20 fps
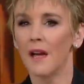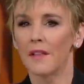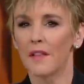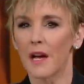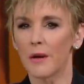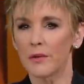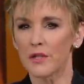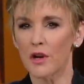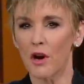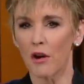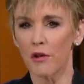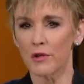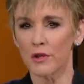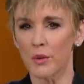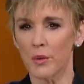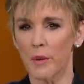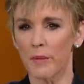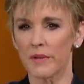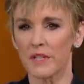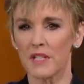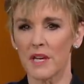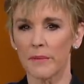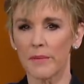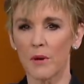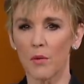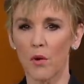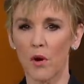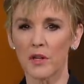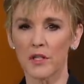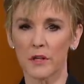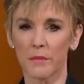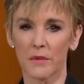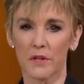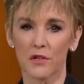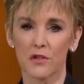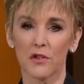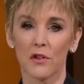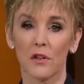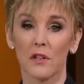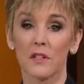That was Congresswoman Debbie Wasserman
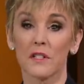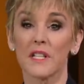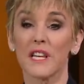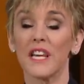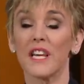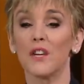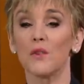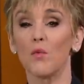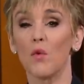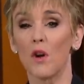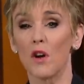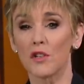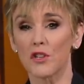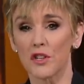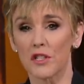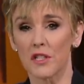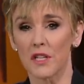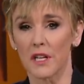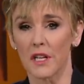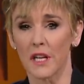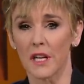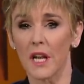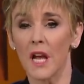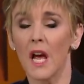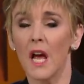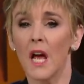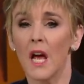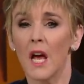Schultz in Washington.